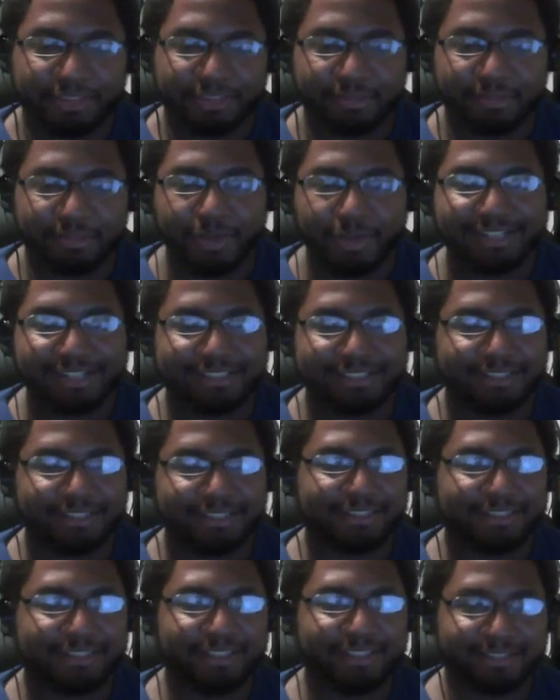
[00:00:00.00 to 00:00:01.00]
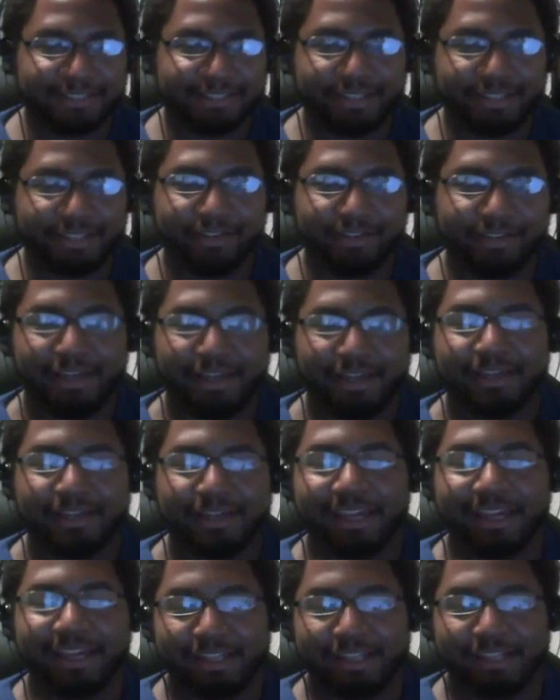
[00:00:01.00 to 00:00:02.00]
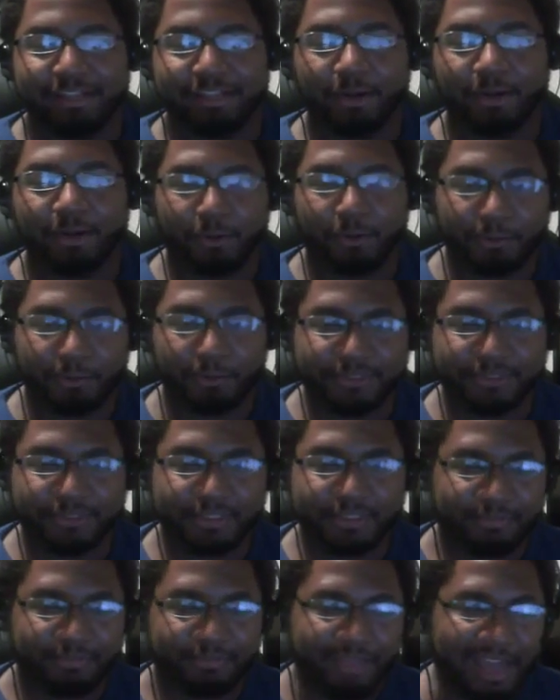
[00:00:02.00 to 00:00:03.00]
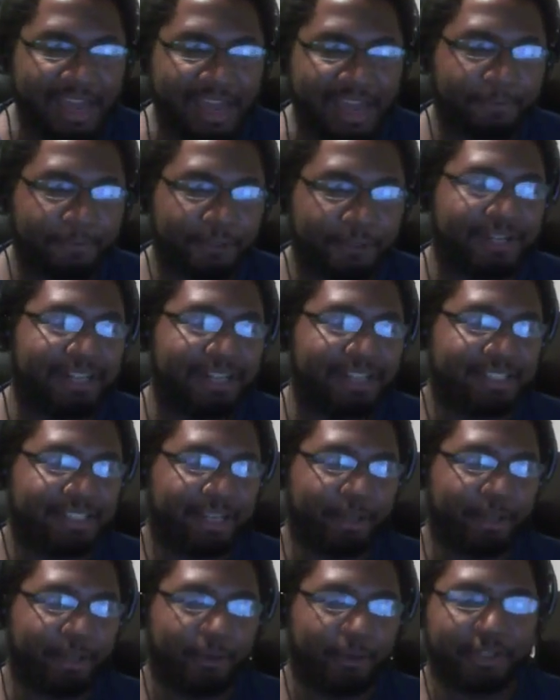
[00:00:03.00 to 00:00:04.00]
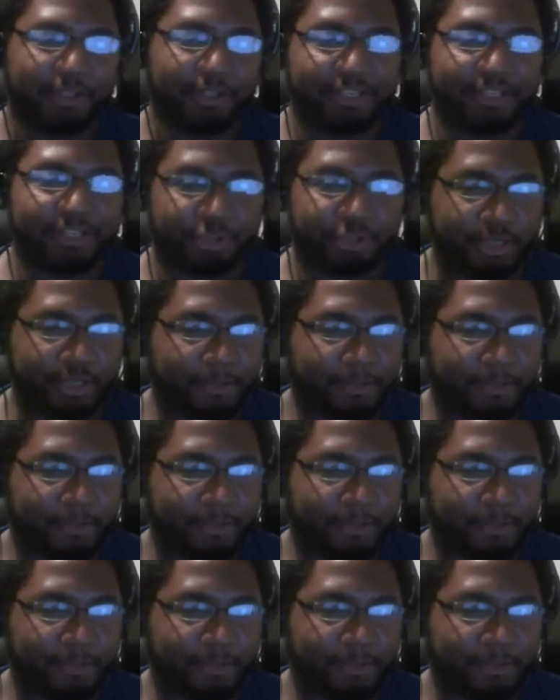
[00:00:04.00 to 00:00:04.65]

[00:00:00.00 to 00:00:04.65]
rights as citizen in the holds after I take over the country.